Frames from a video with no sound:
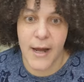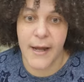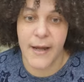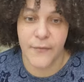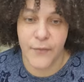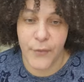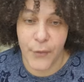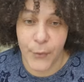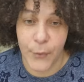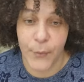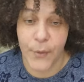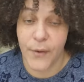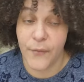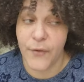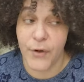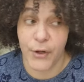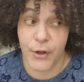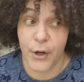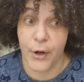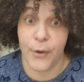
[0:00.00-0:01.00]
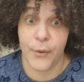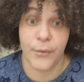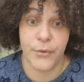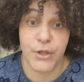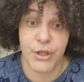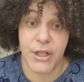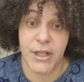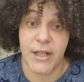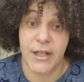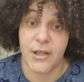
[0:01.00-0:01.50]
If you give it a go,
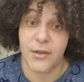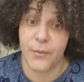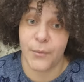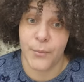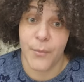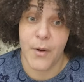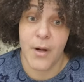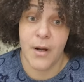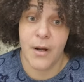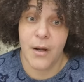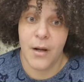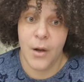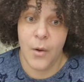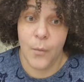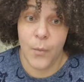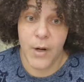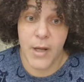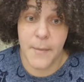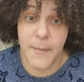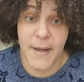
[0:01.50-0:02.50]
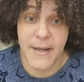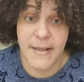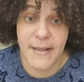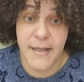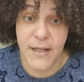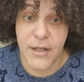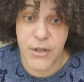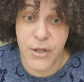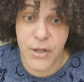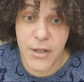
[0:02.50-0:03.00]
she's one of the best
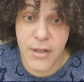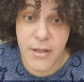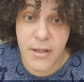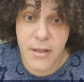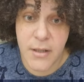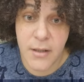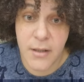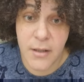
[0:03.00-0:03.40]
teachers.